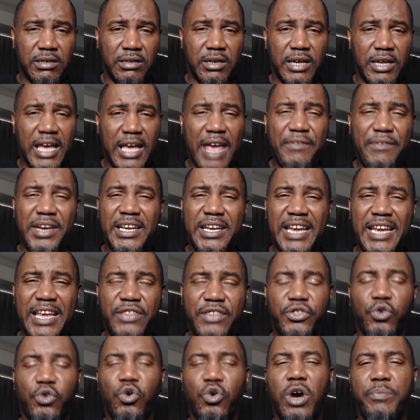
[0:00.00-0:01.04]
Heavy D
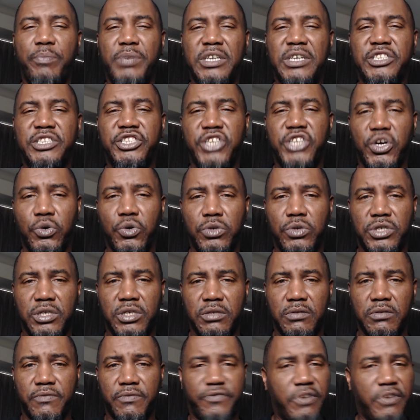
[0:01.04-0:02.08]
threw up his dukes,
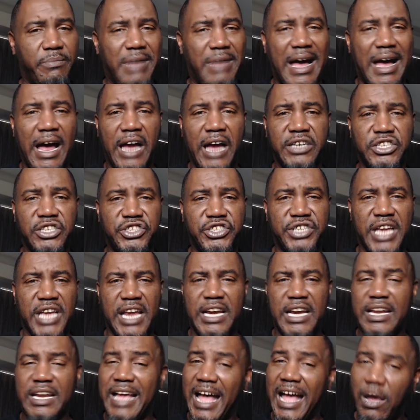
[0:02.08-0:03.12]
from my understanding.
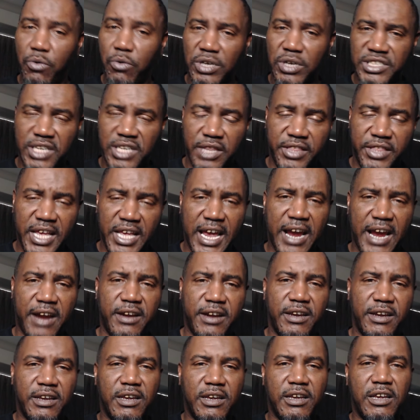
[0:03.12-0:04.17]
I wasn't there,
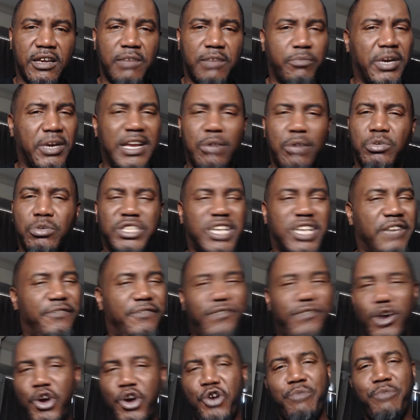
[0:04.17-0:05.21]
but it was
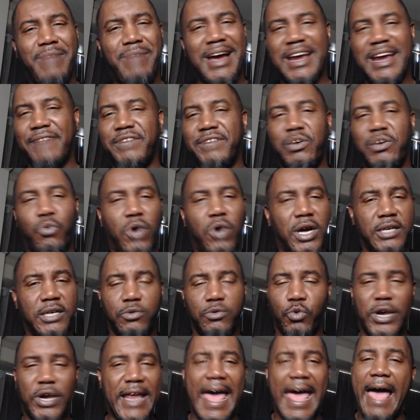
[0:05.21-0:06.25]
confirmed by everyone
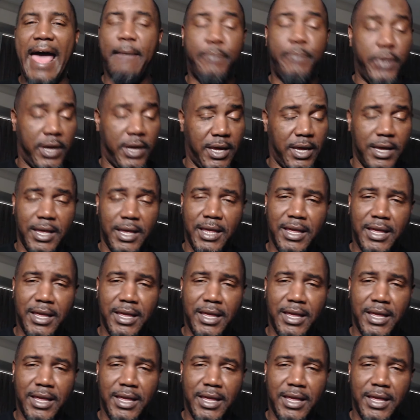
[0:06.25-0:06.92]
what happened.